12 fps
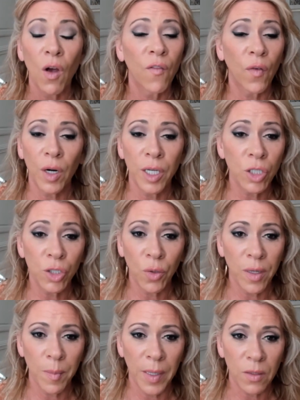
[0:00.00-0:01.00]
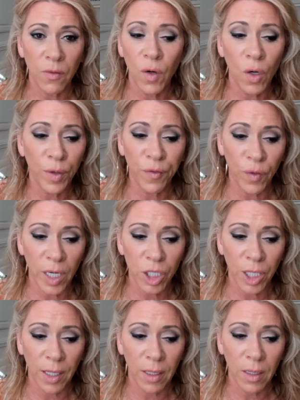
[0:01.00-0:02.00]
for enjoyment, for
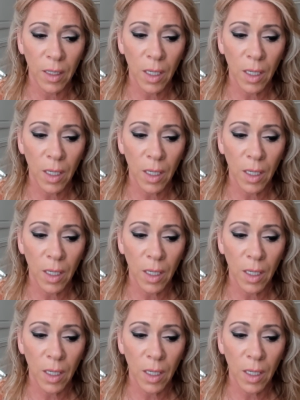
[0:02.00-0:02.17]
refreshing.